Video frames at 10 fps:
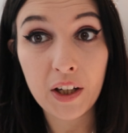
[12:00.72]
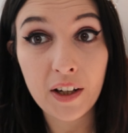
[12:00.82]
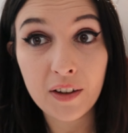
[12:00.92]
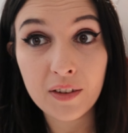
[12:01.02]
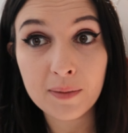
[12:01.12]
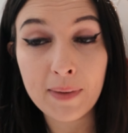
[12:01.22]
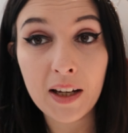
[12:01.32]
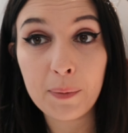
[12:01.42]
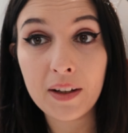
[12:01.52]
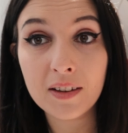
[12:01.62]
used.
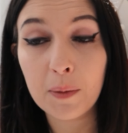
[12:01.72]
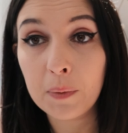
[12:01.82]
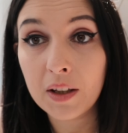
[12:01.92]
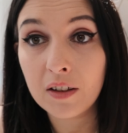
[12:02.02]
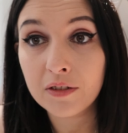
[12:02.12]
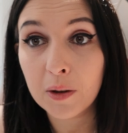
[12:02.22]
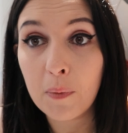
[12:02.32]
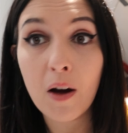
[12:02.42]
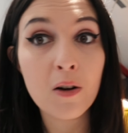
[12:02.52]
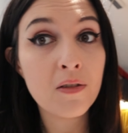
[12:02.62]
Maybe something
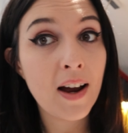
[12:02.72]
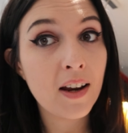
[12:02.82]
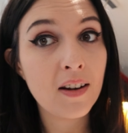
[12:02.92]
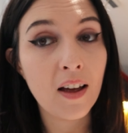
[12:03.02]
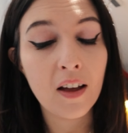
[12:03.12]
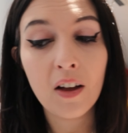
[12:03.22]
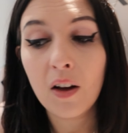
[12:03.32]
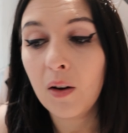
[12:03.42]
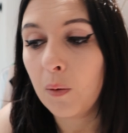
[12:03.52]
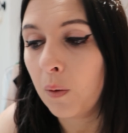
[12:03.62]
from our Ragnar,
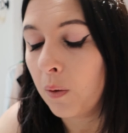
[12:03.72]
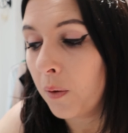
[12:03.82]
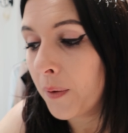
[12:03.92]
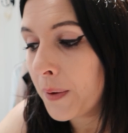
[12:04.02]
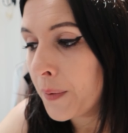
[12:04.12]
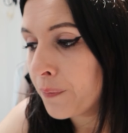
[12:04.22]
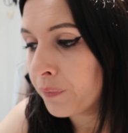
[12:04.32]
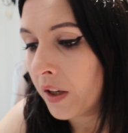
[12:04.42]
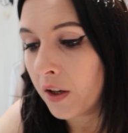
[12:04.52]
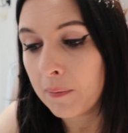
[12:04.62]
or,
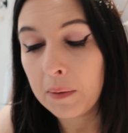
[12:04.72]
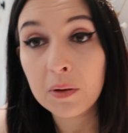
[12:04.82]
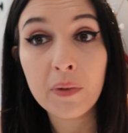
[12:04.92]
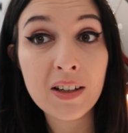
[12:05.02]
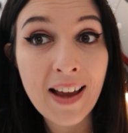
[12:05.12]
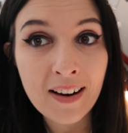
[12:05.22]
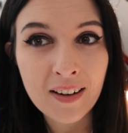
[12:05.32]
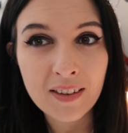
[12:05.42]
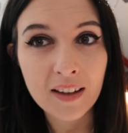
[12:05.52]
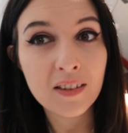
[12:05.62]
you know, maybe some of the
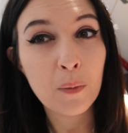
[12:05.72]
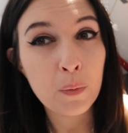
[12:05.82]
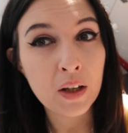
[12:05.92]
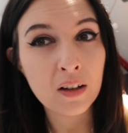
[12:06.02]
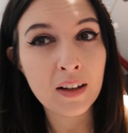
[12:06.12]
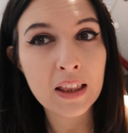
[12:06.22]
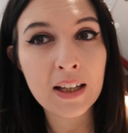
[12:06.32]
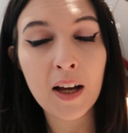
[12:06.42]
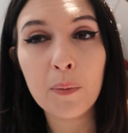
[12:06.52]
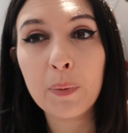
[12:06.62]
necklaces, something like
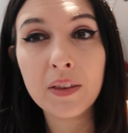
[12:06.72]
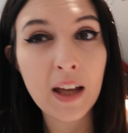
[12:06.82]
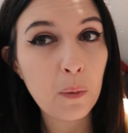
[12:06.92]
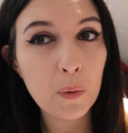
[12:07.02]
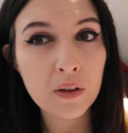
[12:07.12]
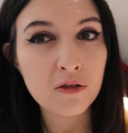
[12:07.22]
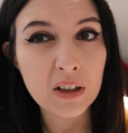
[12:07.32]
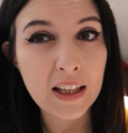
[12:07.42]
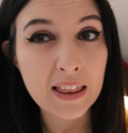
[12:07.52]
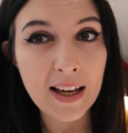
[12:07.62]
that. But that wasn't
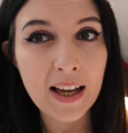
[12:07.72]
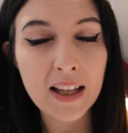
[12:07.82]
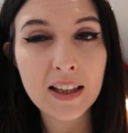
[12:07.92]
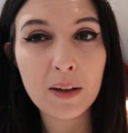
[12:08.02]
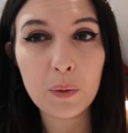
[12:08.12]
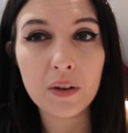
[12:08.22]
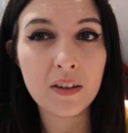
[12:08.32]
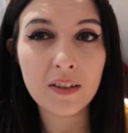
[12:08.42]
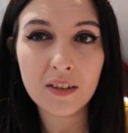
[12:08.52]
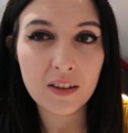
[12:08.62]
really there. There
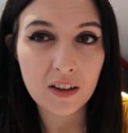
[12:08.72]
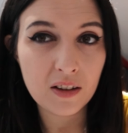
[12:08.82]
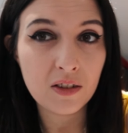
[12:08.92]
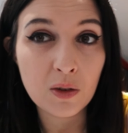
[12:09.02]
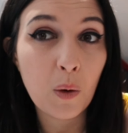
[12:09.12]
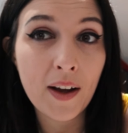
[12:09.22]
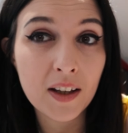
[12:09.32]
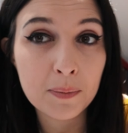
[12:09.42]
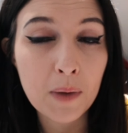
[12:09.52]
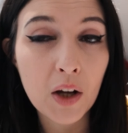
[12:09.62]
was not
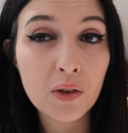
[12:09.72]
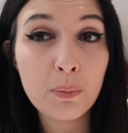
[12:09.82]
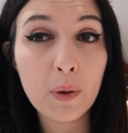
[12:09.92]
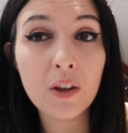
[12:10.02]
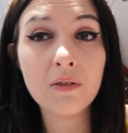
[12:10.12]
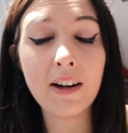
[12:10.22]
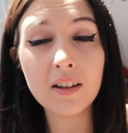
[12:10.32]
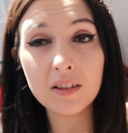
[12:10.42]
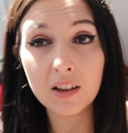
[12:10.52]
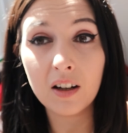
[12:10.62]
as much. But the
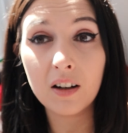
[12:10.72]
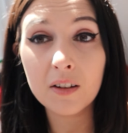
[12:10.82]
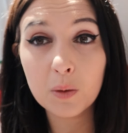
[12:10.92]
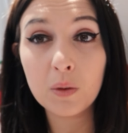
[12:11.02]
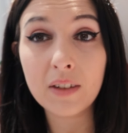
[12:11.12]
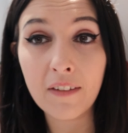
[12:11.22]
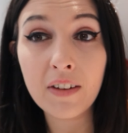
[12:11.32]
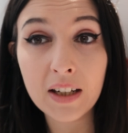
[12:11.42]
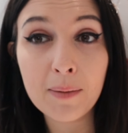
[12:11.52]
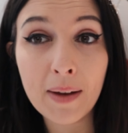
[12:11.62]
rest of the castle
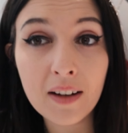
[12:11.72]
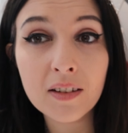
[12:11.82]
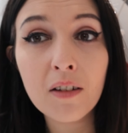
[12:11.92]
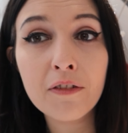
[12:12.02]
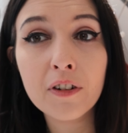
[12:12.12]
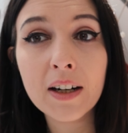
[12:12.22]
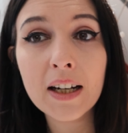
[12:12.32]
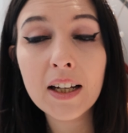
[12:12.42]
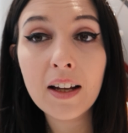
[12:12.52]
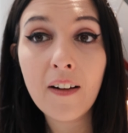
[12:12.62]
definitely makes up for
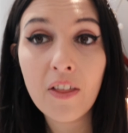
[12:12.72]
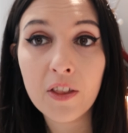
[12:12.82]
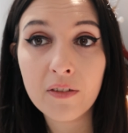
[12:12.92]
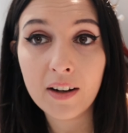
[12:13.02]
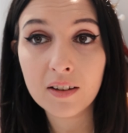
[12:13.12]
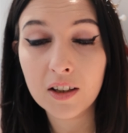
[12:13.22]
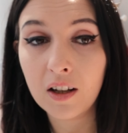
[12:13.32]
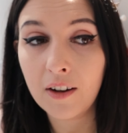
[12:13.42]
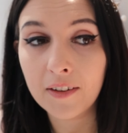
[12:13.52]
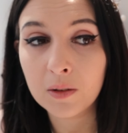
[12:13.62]
it. The rest of the
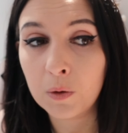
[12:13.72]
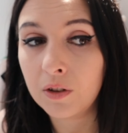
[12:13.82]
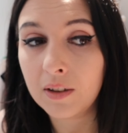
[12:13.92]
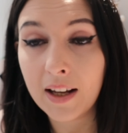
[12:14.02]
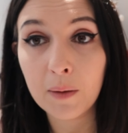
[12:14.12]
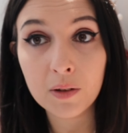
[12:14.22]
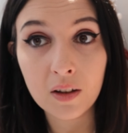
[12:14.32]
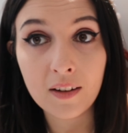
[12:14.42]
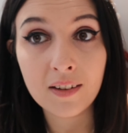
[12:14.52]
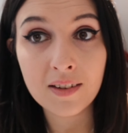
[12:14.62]
castle was just
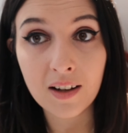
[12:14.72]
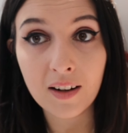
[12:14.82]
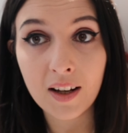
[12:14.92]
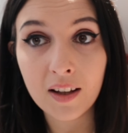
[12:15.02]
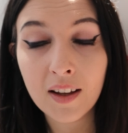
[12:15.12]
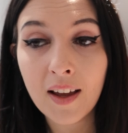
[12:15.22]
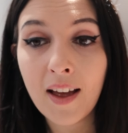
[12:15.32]
absolutely stunning,